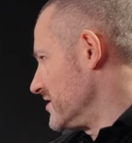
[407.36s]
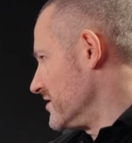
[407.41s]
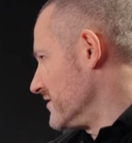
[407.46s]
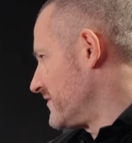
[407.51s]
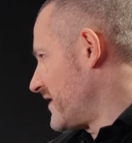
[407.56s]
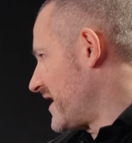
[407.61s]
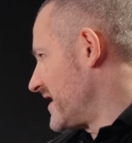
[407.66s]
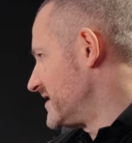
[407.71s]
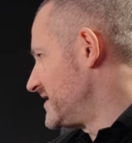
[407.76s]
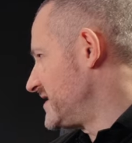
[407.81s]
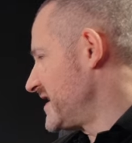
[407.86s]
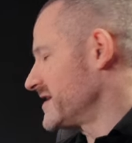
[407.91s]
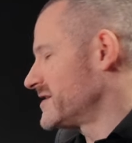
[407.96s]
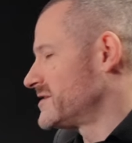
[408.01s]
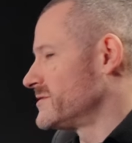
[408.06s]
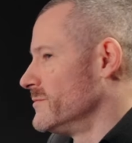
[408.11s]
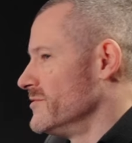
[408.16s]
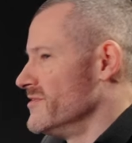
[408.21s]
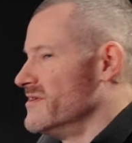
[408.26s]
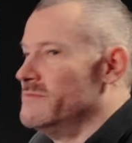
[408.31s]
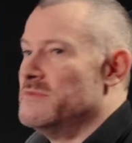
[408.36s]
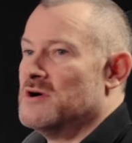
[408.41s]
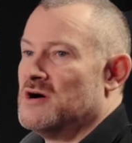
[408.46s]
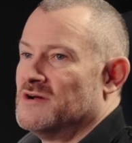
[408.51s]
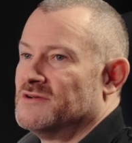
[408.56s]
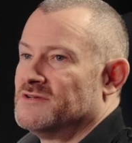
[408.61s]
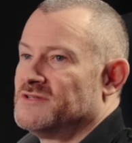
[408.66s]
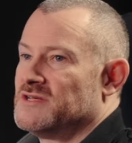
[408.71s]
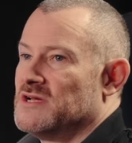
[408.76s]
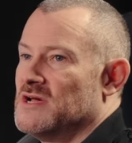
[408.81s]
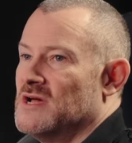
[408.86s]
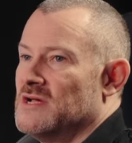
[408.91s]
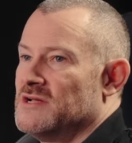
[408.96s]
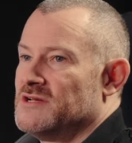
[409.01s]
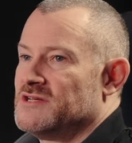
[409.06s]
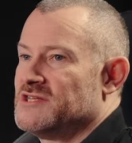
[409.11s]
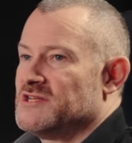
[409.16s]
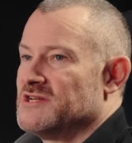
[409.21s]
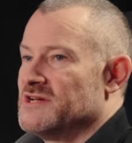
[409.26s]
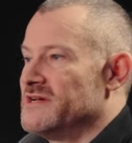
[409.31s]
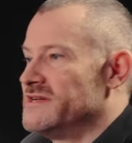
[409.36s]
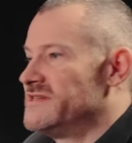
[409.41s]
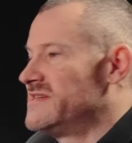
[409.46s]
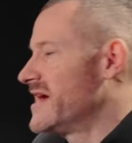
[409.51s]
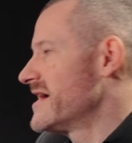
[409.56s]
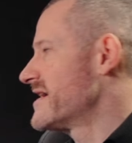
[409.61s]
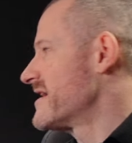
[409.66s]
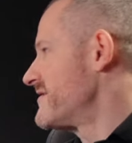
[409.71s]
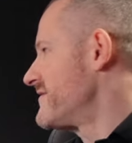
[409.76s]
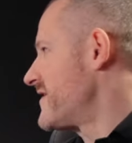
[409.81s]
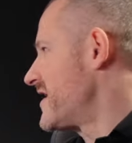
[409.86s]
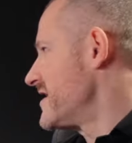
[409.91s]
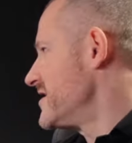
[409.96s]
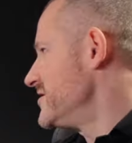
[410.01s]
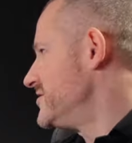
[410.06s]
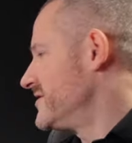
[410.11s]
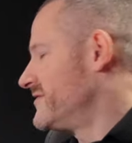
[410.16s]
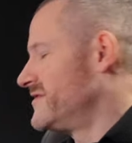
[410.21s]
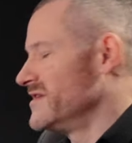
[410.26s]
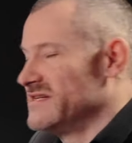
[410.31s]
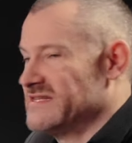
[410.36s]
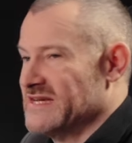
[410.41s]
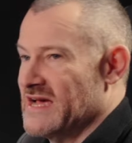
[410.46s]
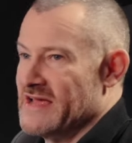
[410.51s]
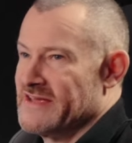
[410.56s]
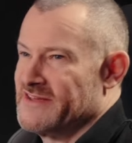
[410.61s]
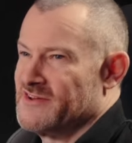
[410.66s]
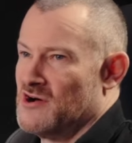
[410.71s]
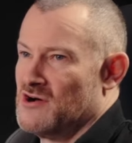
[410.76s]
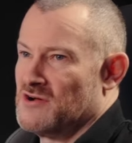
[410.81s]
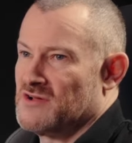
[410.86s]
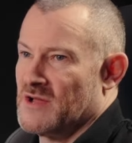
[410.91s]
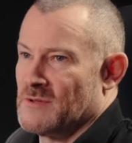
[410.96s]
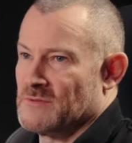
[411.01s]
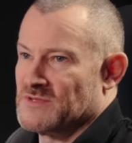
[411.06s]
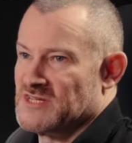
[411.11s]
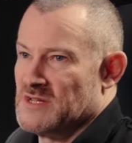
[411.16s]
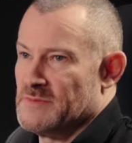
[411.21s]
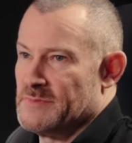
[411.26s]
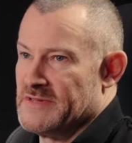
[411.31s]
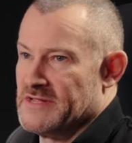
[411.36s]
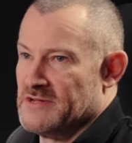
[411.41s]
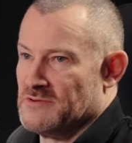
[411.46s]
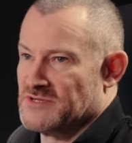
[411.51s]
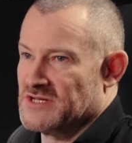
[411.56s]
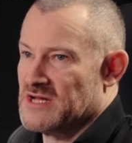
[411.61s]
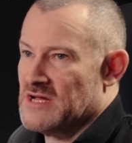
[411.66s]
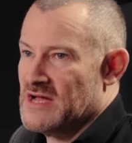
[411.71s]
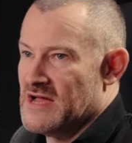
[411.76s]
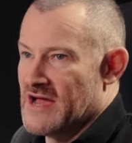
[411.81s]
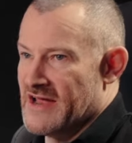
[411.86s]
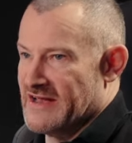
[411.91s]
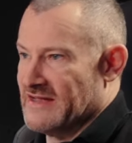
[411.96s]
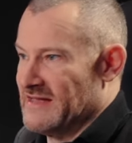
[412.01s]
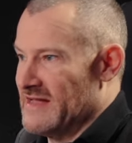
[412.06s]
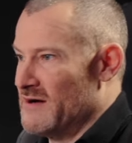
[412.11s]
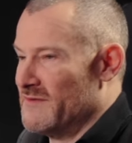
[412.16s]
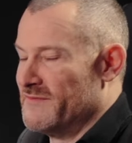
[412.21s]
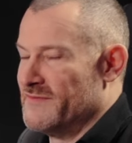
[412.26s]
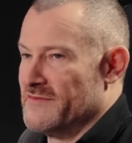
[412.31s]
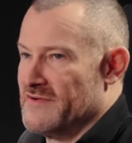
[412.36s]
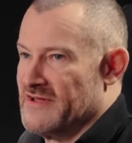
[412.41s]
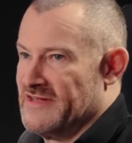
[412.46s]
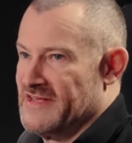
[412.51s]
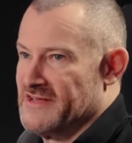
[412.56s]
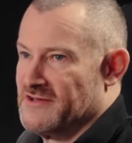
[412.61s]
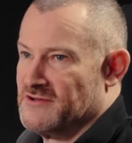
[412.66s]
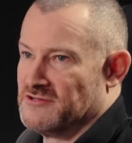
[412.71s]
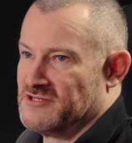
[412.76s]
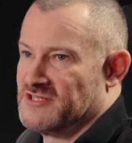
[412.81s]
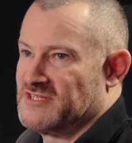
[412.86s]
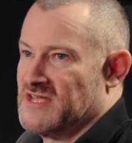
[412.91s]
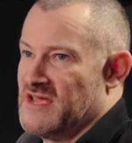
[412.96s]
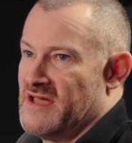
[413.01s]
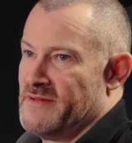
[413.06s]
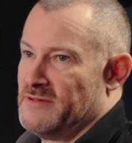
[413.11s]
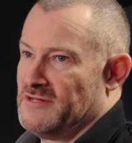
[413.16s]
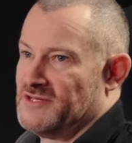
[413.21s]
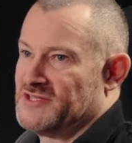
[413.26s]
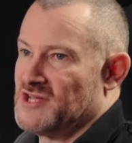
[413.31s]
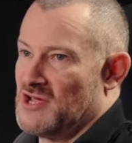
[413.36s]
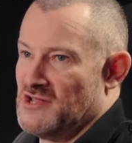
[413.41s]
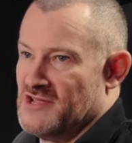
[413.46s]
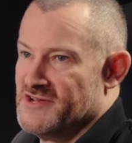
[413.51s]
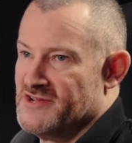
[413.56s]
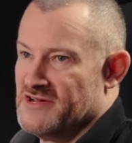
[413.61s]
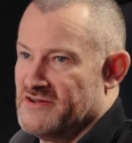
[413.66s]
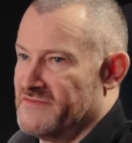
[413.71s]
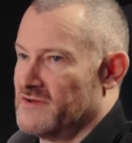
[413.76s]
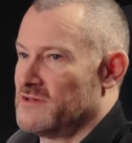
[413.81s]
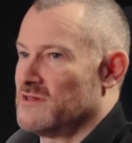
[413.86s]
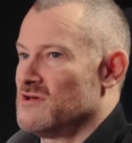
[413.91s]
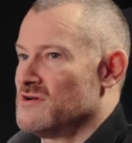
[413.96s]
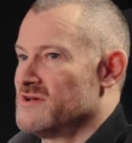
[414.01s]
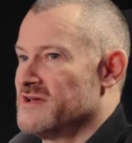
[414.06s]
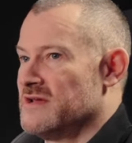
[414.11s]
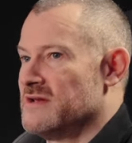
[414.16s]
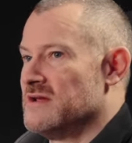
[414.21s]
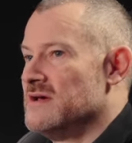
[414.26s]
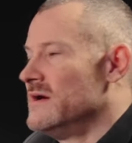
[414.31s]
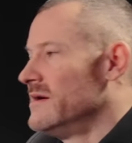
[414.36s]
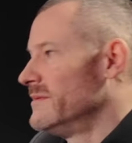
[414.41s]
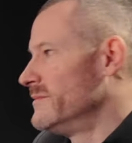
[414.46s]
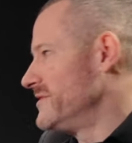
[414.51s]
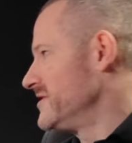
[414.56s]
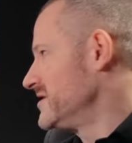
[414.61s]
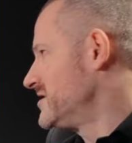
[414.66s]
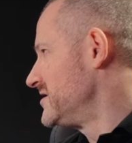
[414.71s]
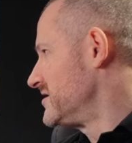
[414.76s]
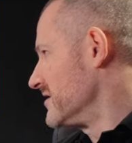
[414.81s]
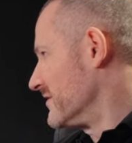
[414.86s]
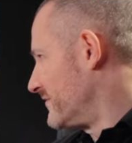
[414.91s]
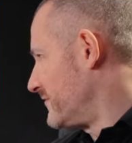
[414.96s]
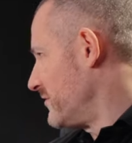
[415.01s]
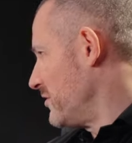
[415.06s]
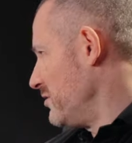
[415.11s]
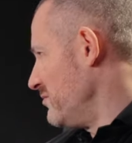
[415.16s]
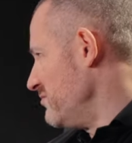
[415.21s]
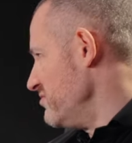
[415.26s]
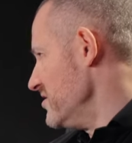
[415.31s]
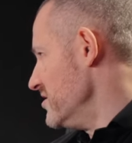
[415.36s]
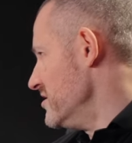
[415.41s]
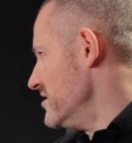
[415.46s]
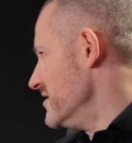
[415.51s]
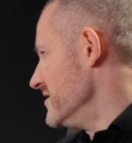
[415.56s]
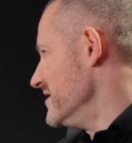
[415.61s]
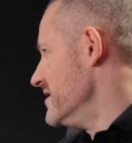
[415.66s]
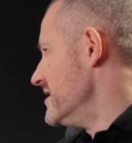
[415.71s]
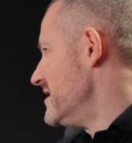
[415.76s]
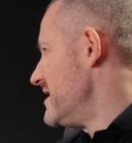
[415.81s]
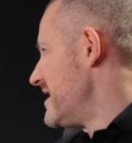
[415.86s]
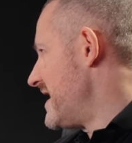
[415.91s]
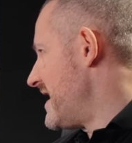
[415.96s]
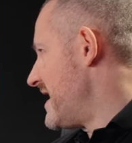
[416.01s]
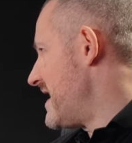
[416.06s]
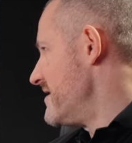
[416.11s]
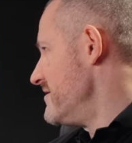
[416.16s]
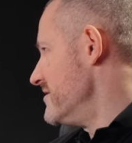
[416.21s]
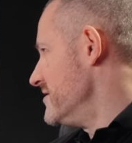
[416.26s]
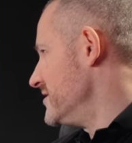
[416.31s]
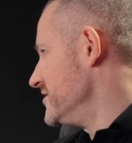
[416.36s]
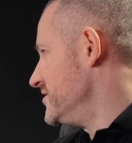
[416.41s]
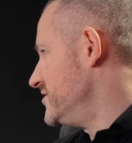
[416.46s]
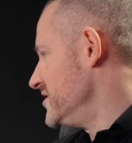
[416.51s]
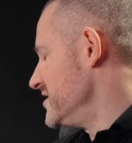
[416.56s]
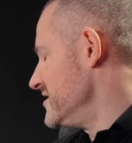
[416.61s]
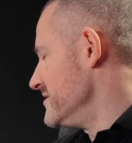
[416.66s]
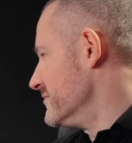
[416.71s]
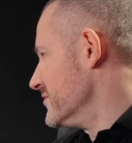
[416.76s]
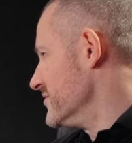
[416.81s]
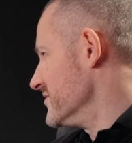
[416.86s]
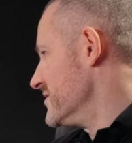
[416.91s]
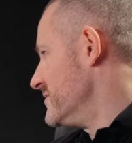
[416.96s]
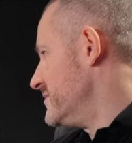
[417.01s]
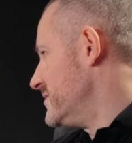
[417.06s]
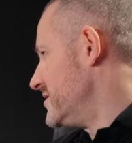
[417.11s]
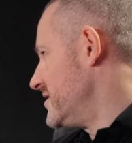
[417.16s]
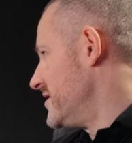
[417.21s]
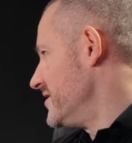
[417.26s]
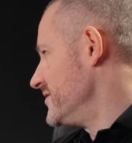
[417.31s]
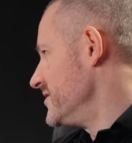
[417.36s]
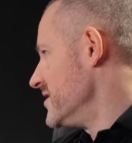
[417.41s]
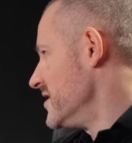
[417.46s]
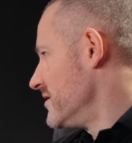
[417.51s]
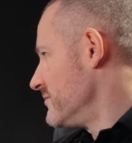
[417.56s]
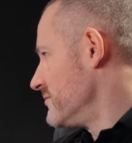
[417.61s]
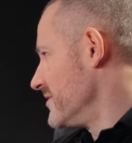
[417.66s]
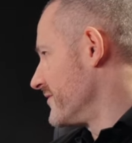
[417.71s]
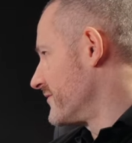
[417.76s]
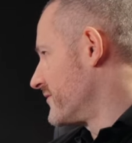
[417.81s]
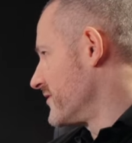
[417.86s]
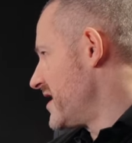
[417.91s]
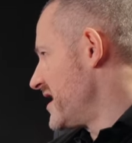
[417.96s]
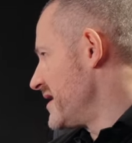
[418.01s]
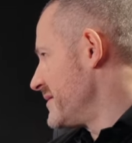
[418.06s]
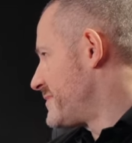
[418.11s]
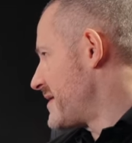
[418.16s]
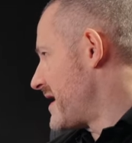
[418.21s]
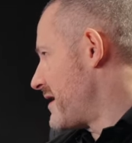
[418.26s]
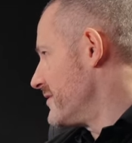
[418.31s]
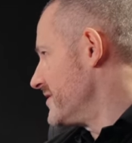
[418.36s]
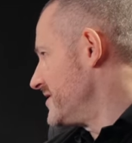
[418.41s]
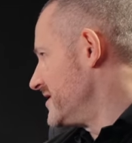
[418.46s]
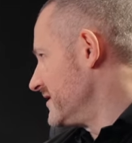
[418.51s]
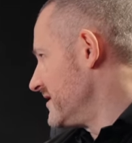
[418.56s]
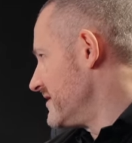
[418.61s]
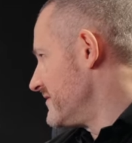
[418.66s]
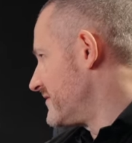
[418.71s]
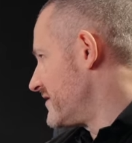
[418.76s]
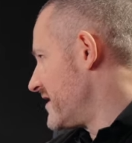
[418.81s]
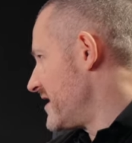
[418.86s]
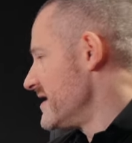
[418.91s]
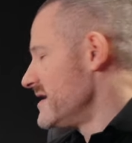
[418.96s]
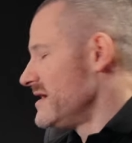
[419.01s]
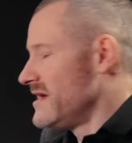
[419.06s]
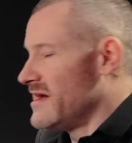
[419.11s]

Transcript: enough high-tech motherboards to take advantage of these high core count C P Us and allow for really good, stable, solid overclocking. But this is a full-blown R O G motherboard with great power delivery